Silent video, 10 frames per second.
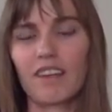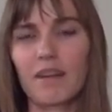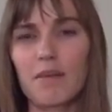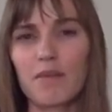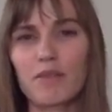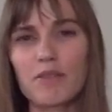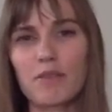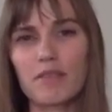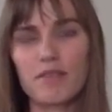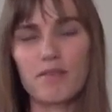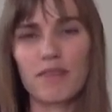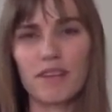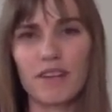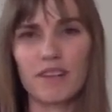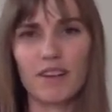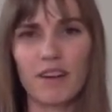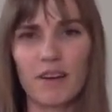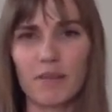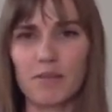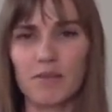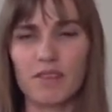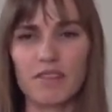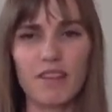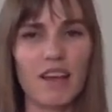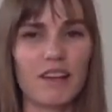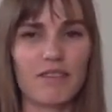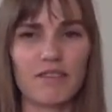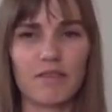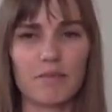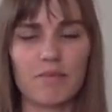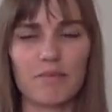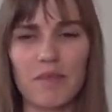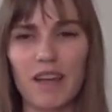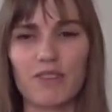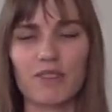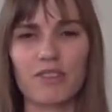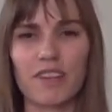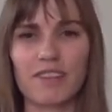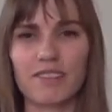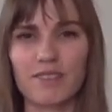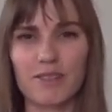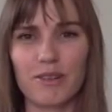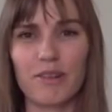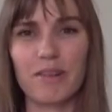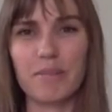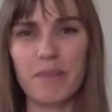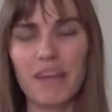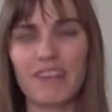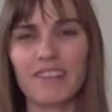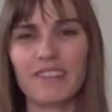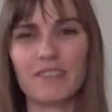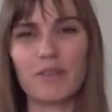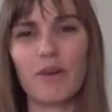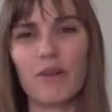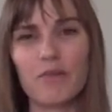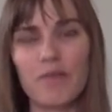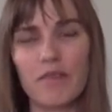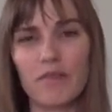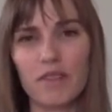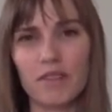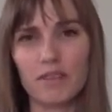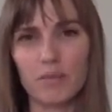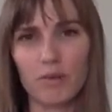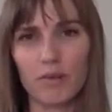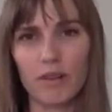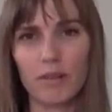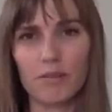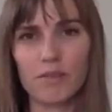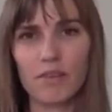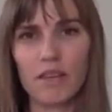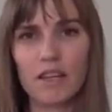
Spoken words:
Come over to alyssaray.com. So these kind of exercises are embedded into all of my fitness programs.